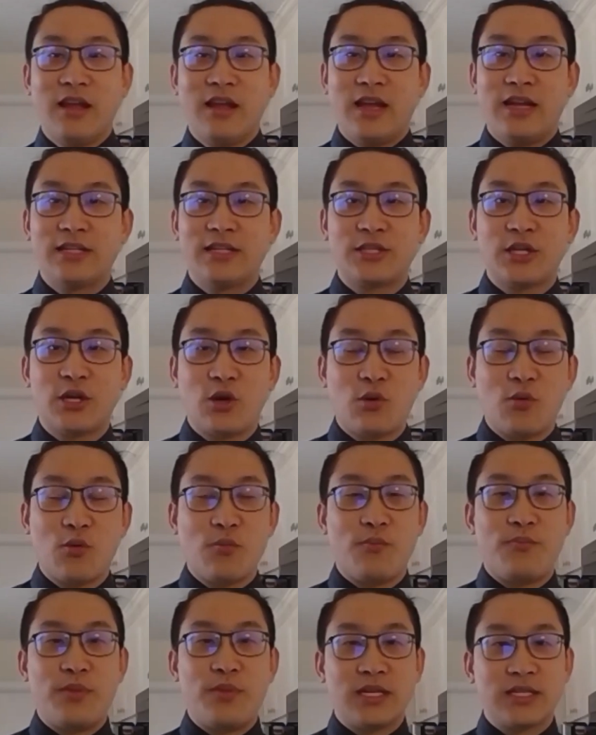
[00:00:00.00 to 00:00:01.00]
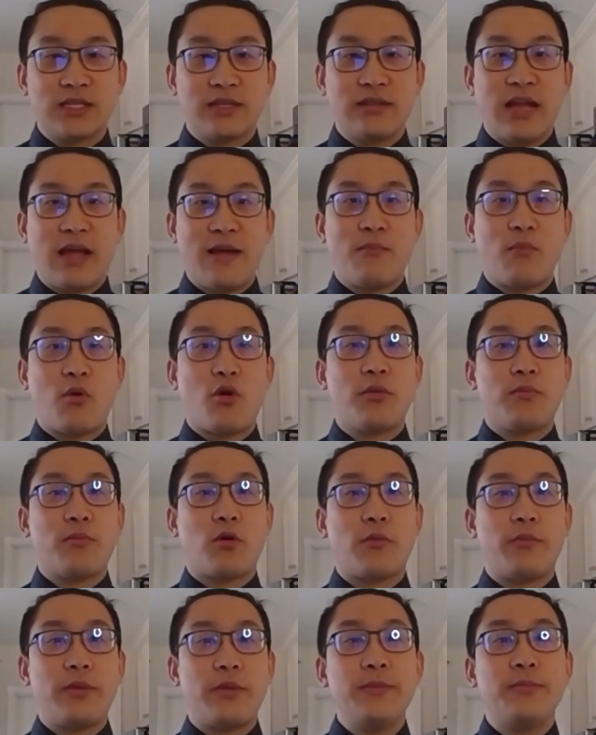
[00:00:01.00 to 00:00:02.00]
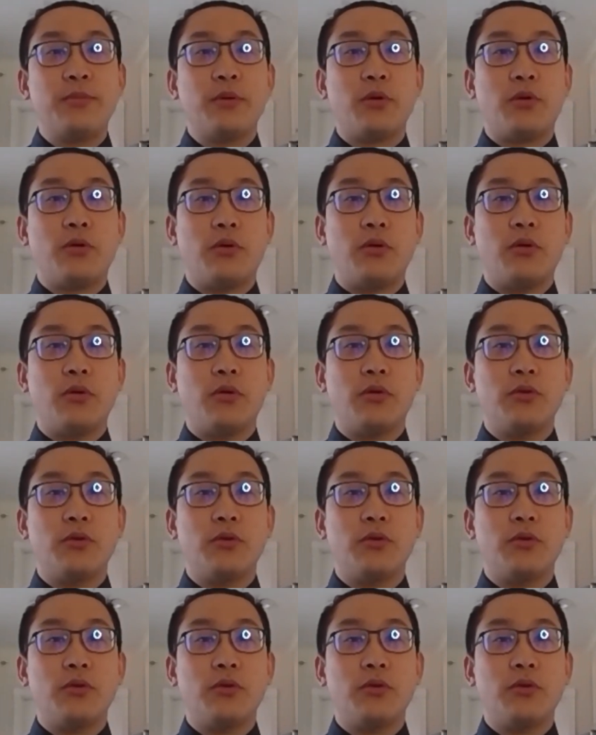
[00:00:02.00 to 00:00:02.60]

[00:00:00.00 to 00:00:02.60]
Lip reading: And so because of that, more and more people